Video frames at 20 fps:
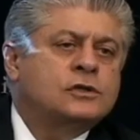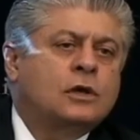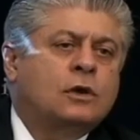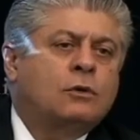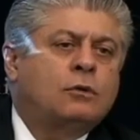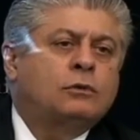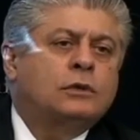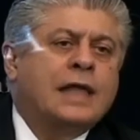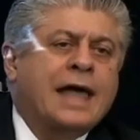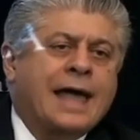
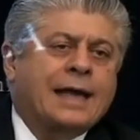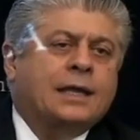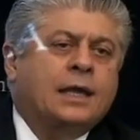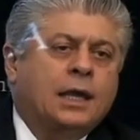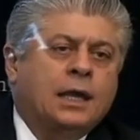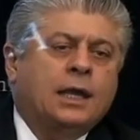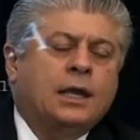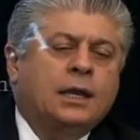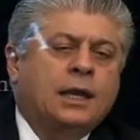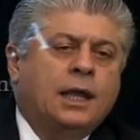so
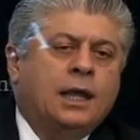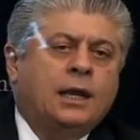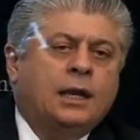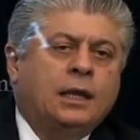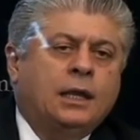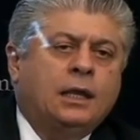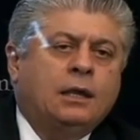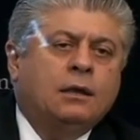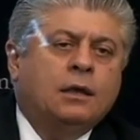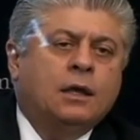lacking in
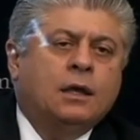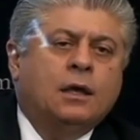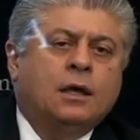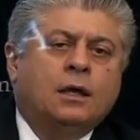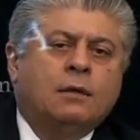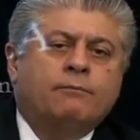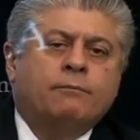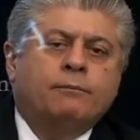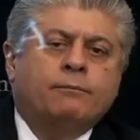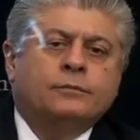any
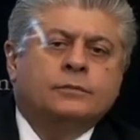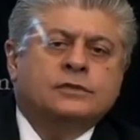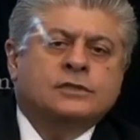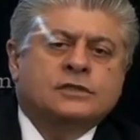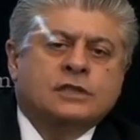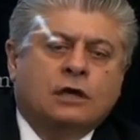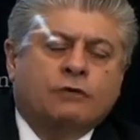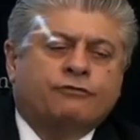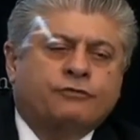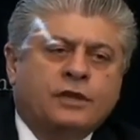uh, um,
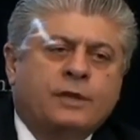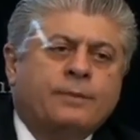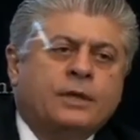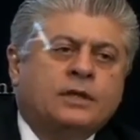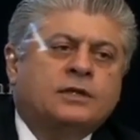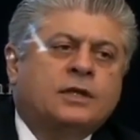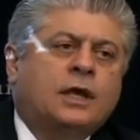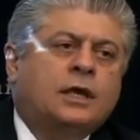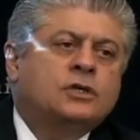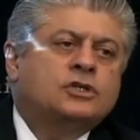self
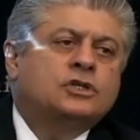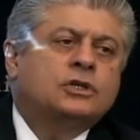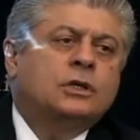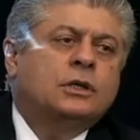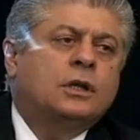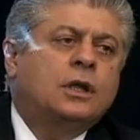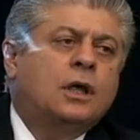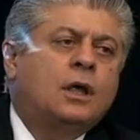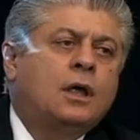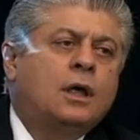
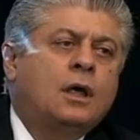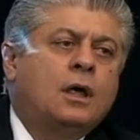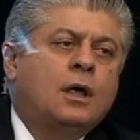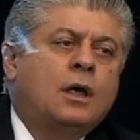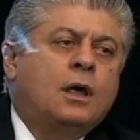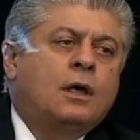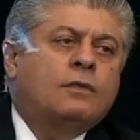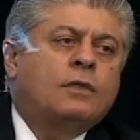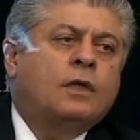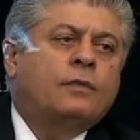limitation
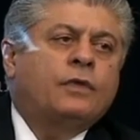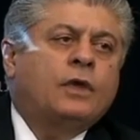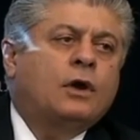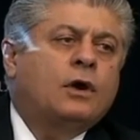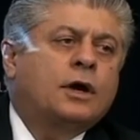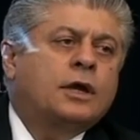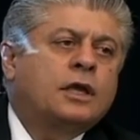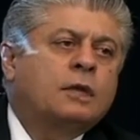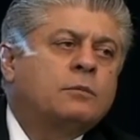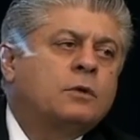that
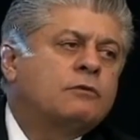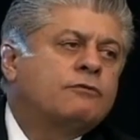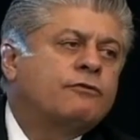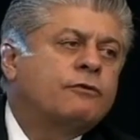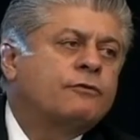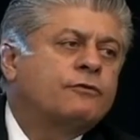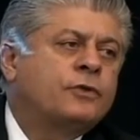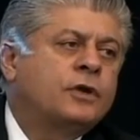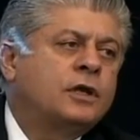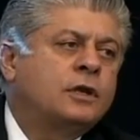the argument
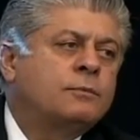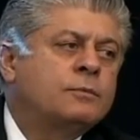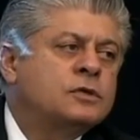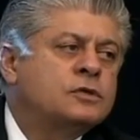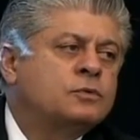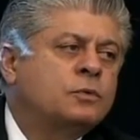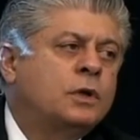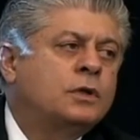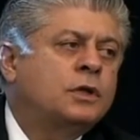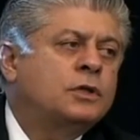for
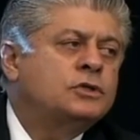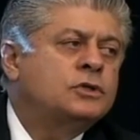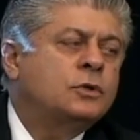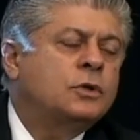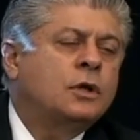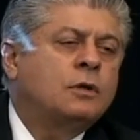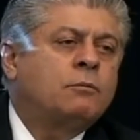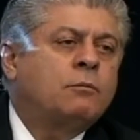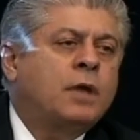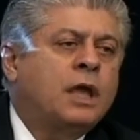freedom is one that
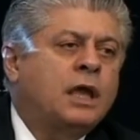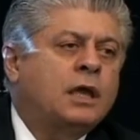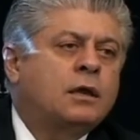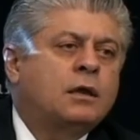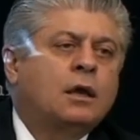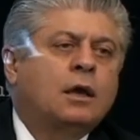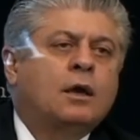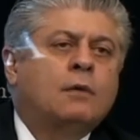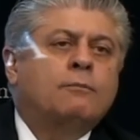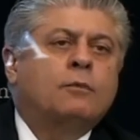you can
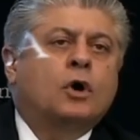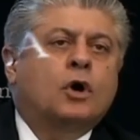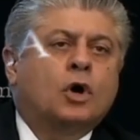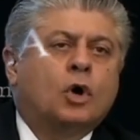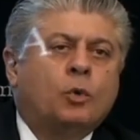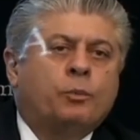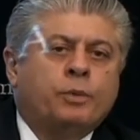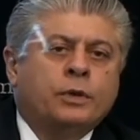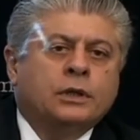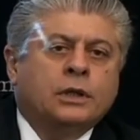make
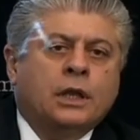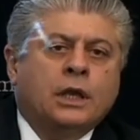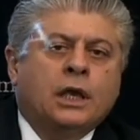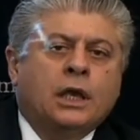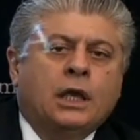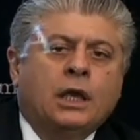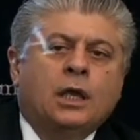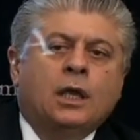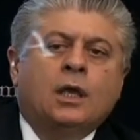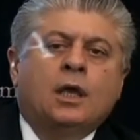more
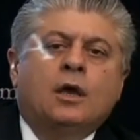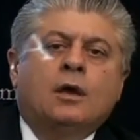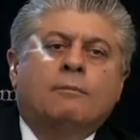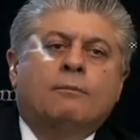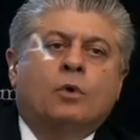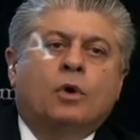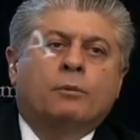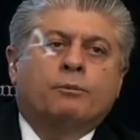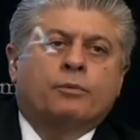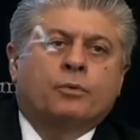openly,
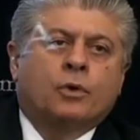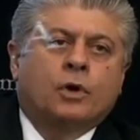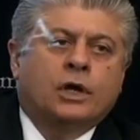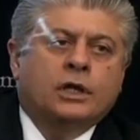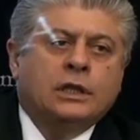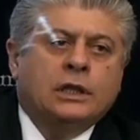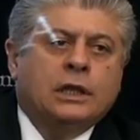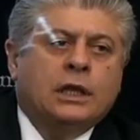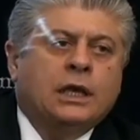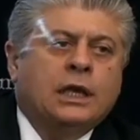more
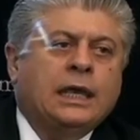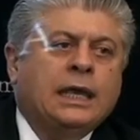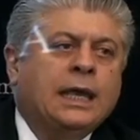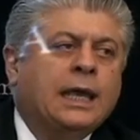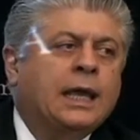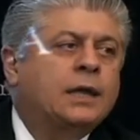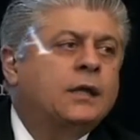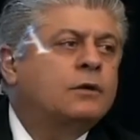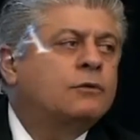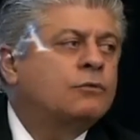
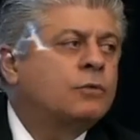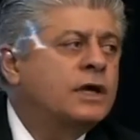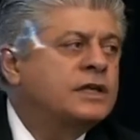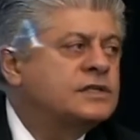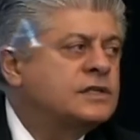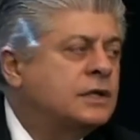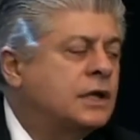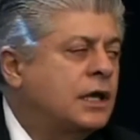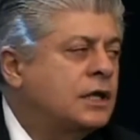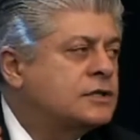broadly, and it
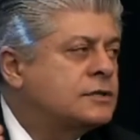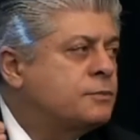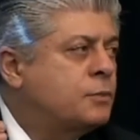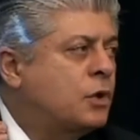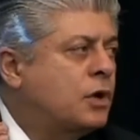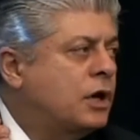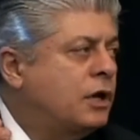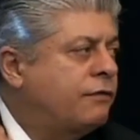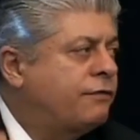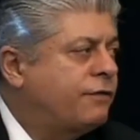resonates
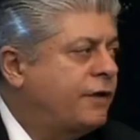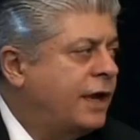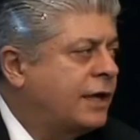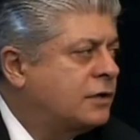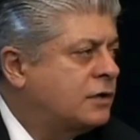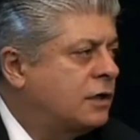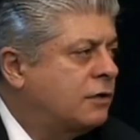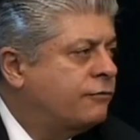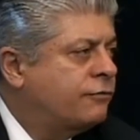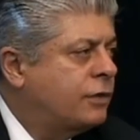more
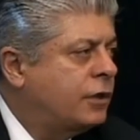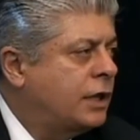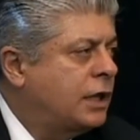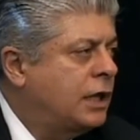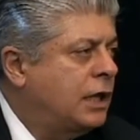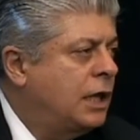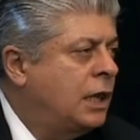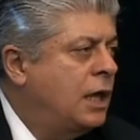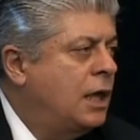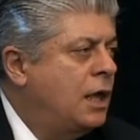
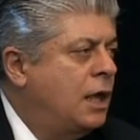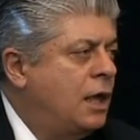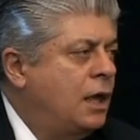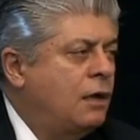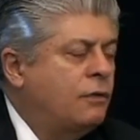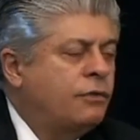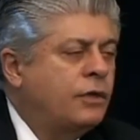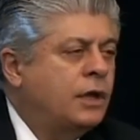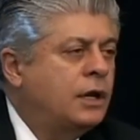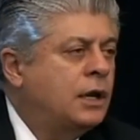effectively
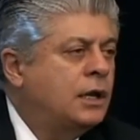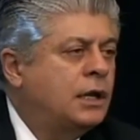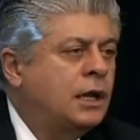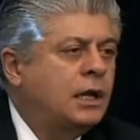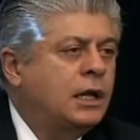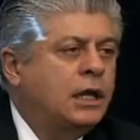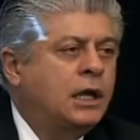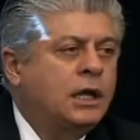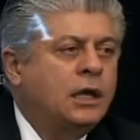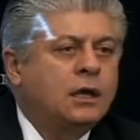than at
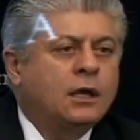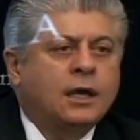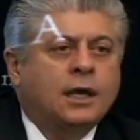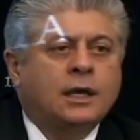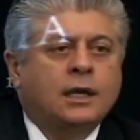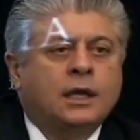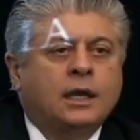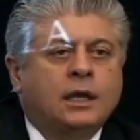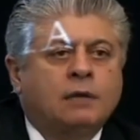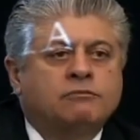any,
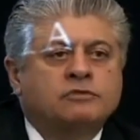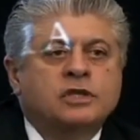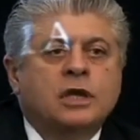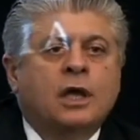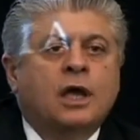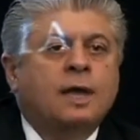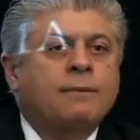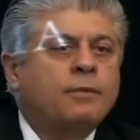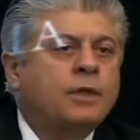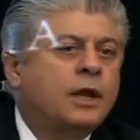any
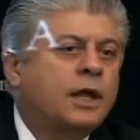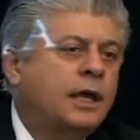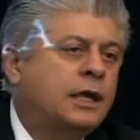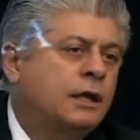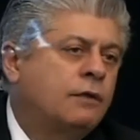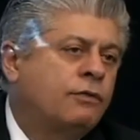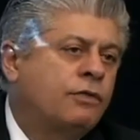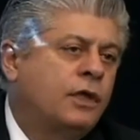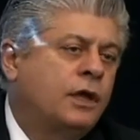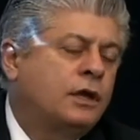time that
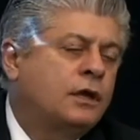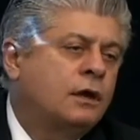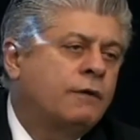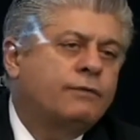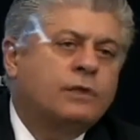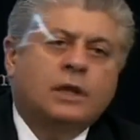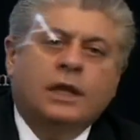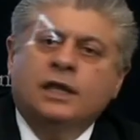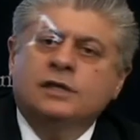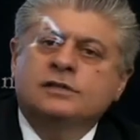I can think
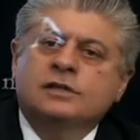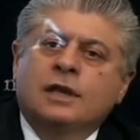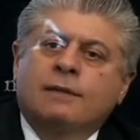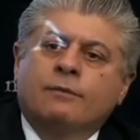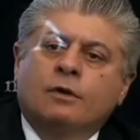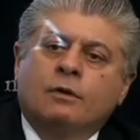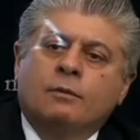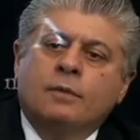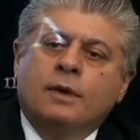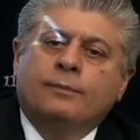of. The last
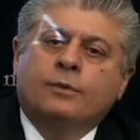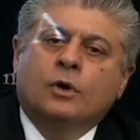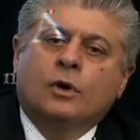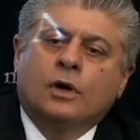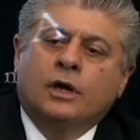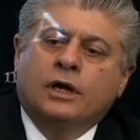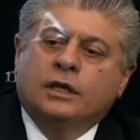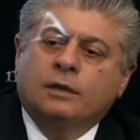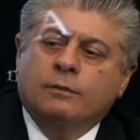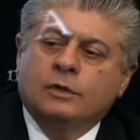time I remember
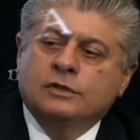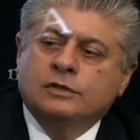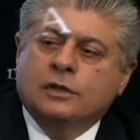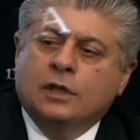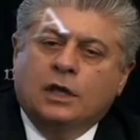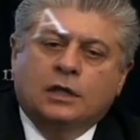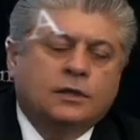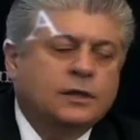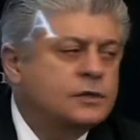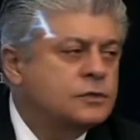
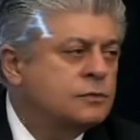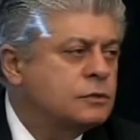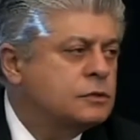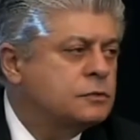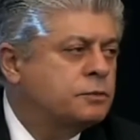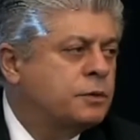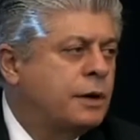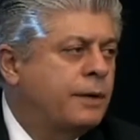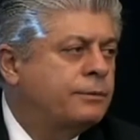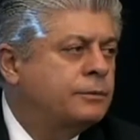arguments like this
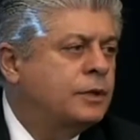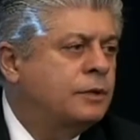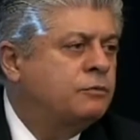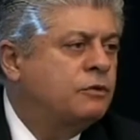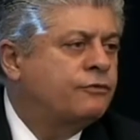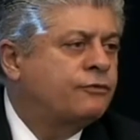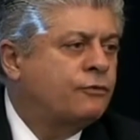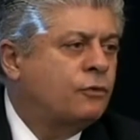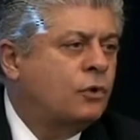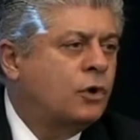was probably
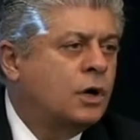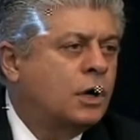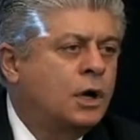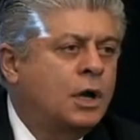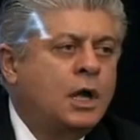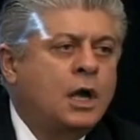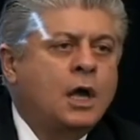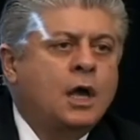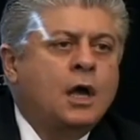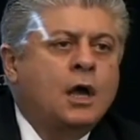
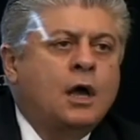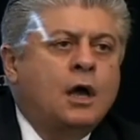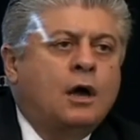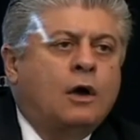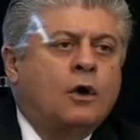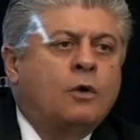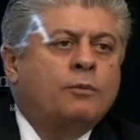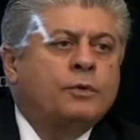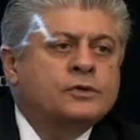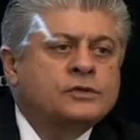before
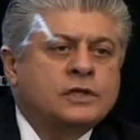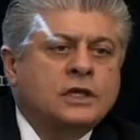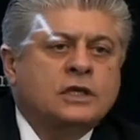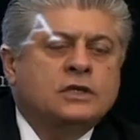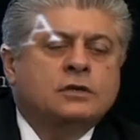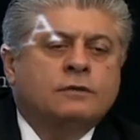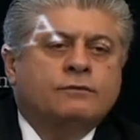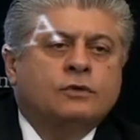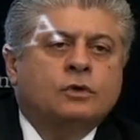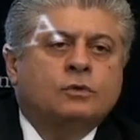almost
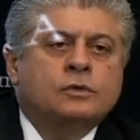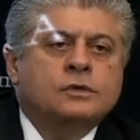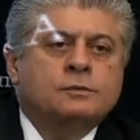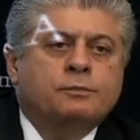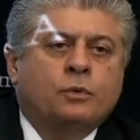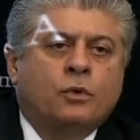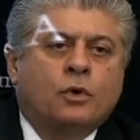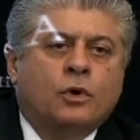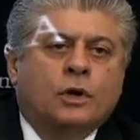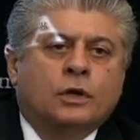each of you
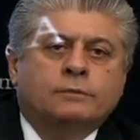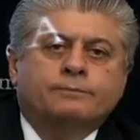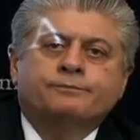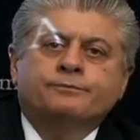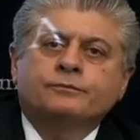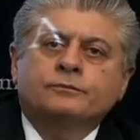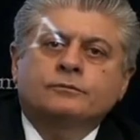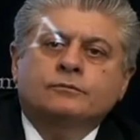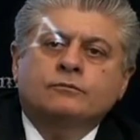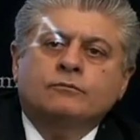was born.
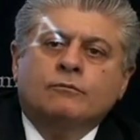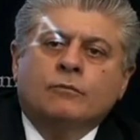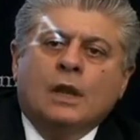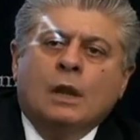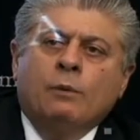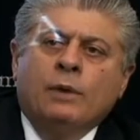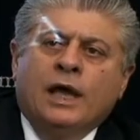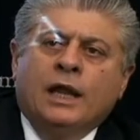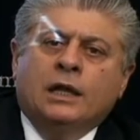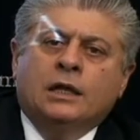
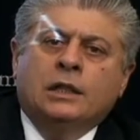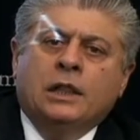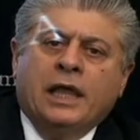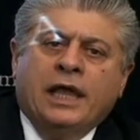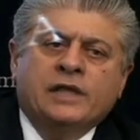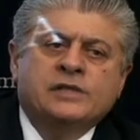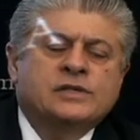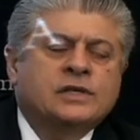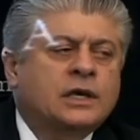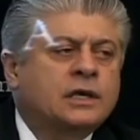We had a
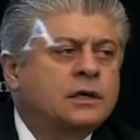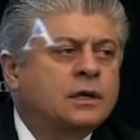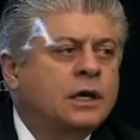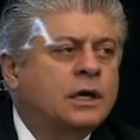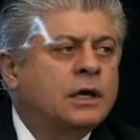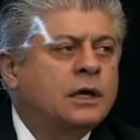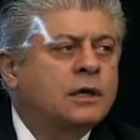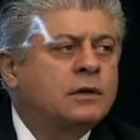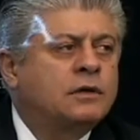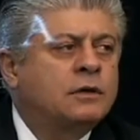classic
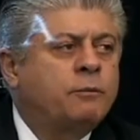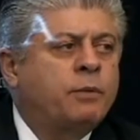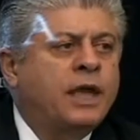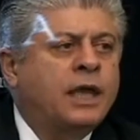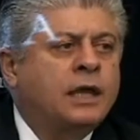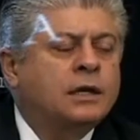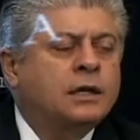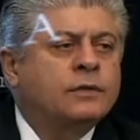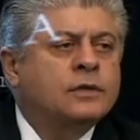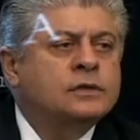uh,
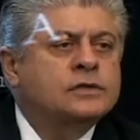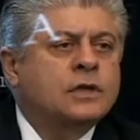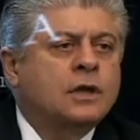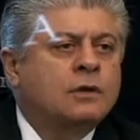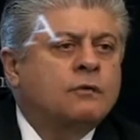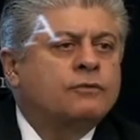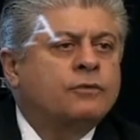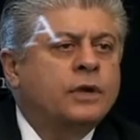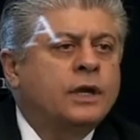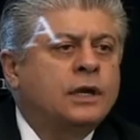debate in this
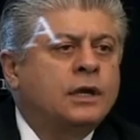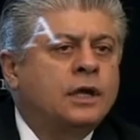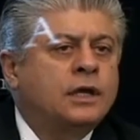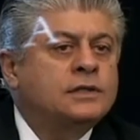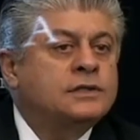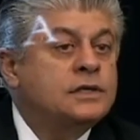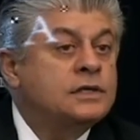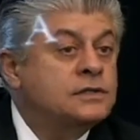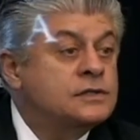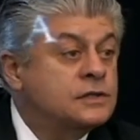country in
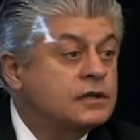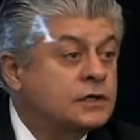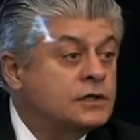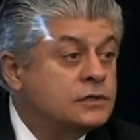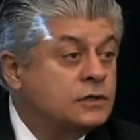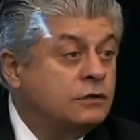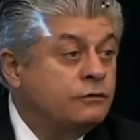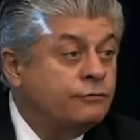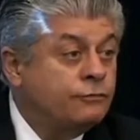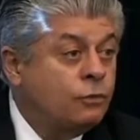
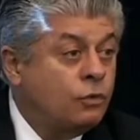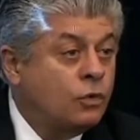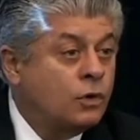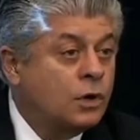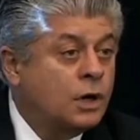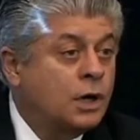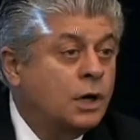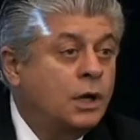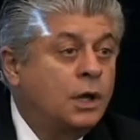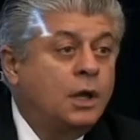
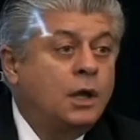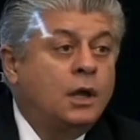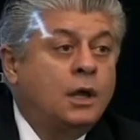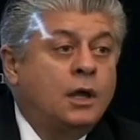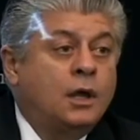1964